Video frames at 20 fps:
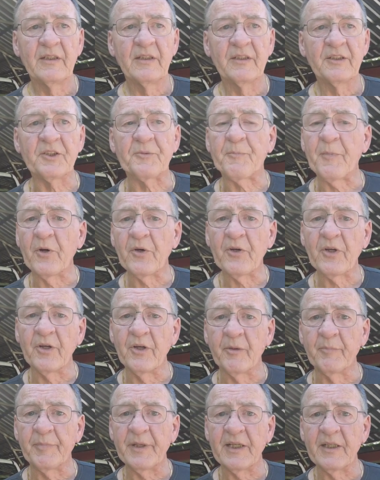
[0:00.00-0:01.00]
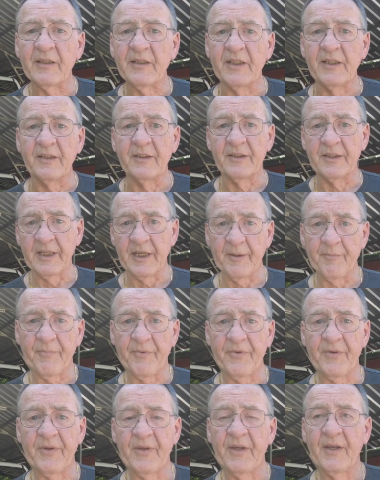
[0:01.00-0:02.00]
spoken about in
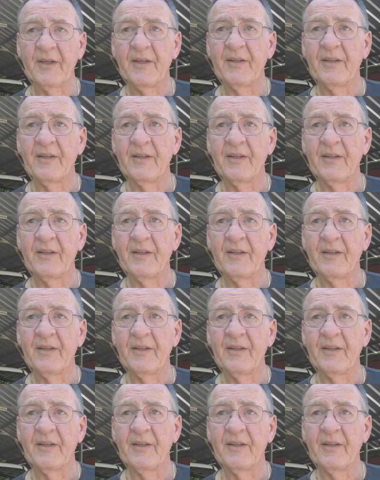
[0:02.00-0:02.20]
depth